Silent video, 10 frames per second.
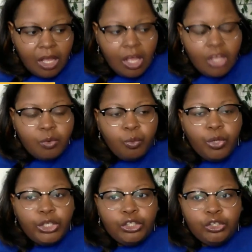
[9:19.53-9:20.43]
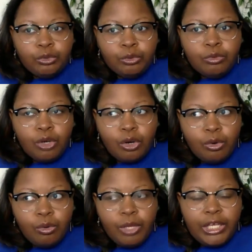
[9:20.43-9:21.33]
when you
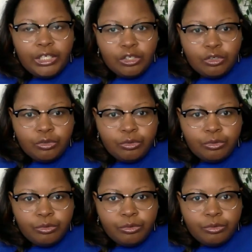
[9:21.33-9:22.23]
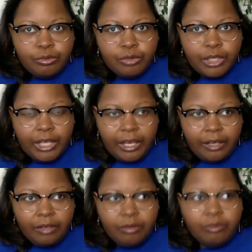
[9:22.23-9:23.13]
go into
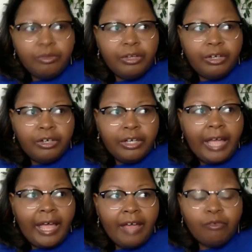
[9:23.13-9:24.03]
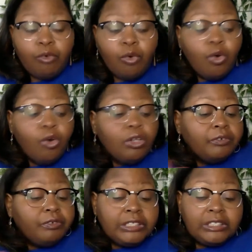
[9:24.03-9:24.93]
Kale, they're going to have all of
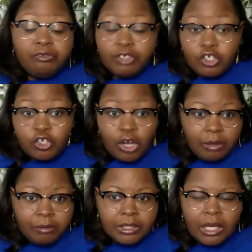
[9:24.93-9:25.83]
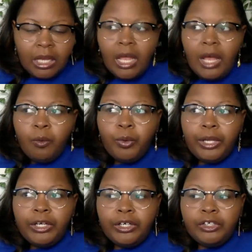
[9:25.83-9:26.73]
these different jobs
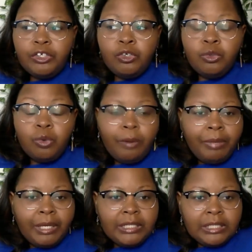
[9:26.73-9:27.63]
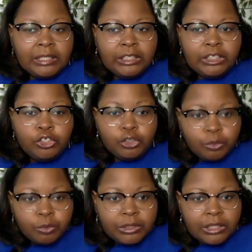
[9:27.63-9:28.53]
where you are basically
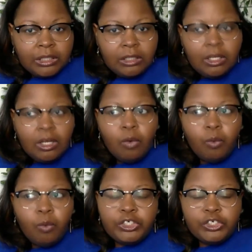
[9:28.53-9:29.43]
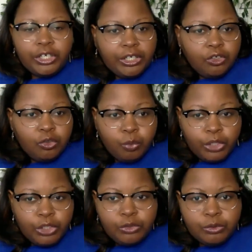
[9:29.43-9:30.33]
choosing which gig you want to
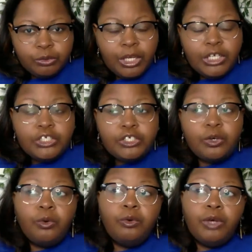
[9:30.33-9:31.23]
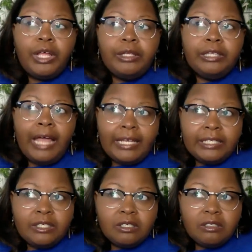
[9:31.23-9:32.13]
do. So the
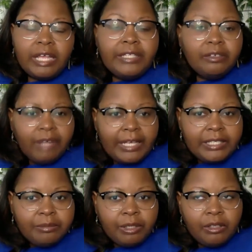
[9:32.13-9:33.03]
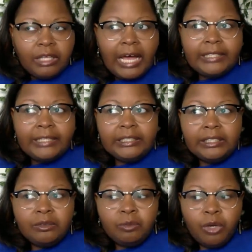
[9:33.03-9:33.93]
end of last month, I did
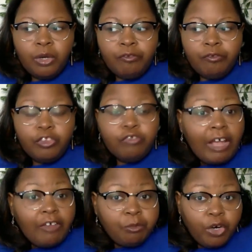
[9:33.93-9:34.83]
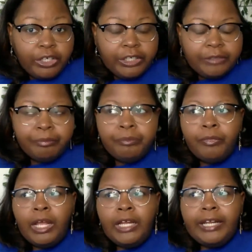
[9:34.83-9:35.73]
one for Thrive Market.
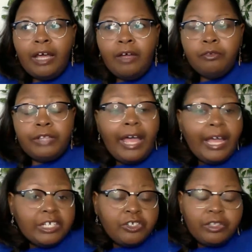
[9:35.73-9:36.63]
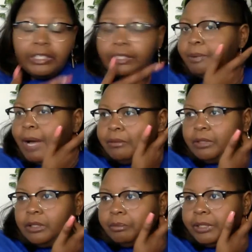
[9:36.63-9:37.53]
Now that actually popped
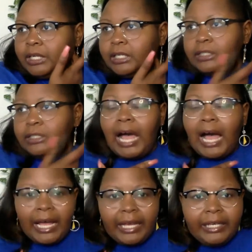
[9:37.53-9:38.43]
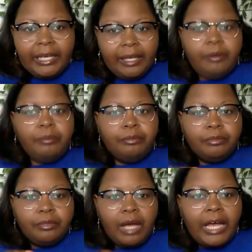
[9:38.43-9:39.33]
up because I
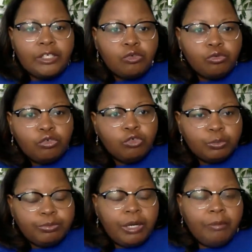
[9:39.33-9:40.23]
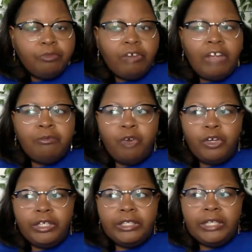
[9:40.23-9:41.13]
do use Thrive
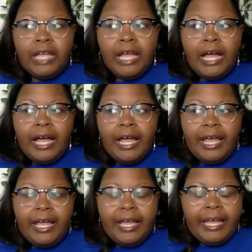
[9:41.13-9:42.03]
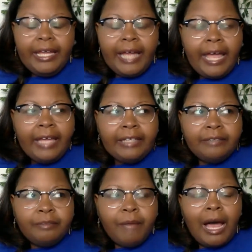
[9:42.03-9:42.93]
Market, and
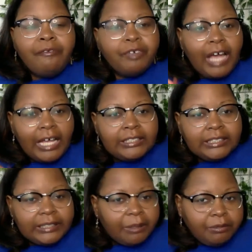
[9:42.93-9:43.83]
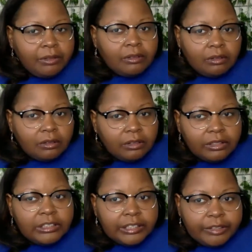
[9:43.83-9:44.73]
I forgot to skip the
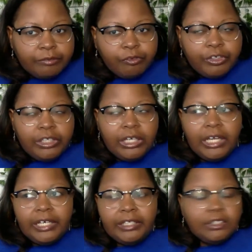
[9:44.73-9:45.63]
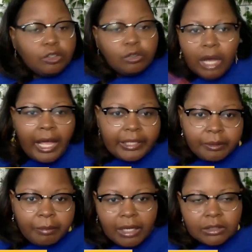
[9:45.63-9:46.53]
delivery, and so I had the
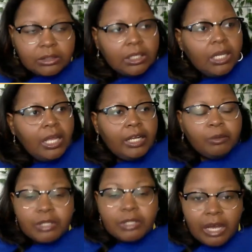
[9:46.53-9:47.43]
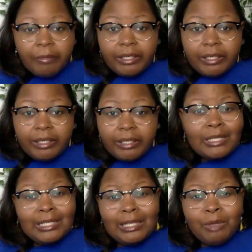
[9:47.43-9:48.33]
box and it was coming, and so I
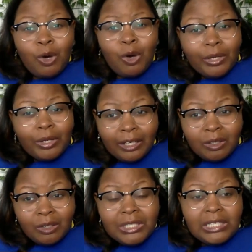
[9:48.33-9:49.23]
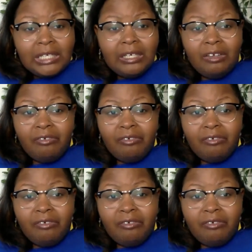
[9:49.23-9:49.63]
said, let me go on Kel and see if